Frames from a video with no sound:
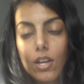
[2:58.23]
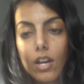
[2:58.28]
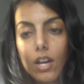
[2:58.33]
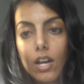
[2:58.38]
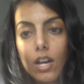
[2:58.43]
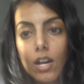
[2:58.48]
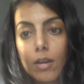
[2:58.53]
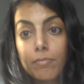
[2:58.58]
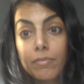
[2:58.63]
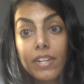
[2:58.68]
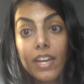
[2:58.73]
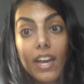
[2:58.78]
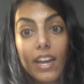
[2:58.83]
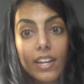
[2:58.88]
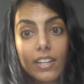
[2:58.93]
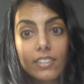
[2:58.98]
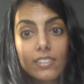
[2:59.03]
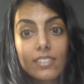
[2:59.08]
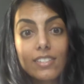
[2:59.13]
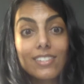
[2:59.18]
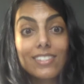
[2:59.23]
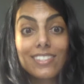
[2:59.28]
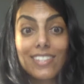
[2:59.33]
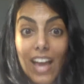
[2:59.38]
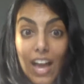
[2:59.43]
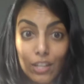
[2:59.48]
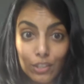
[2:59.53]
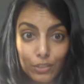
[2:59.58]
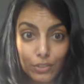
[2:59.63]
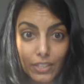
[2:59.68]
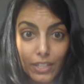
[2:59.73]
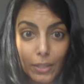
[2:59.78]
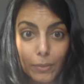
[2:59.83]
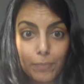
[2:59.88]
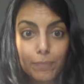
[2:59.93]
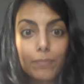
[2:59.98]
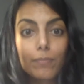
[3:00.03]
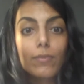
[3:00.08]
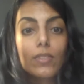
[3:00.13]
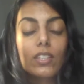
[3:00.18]
Next, salary.
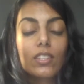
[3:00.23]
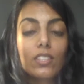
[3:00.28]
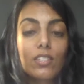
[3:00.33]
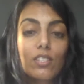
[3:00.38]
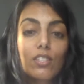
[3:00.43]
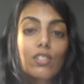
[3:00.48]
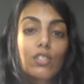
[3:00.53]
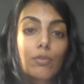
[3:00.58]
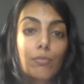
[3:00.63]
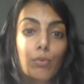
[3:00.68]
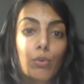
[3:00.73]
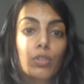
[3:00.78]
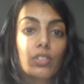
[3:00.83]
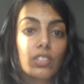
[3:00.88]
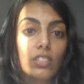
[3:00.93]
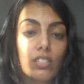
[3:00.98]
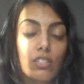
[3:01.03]
This is an important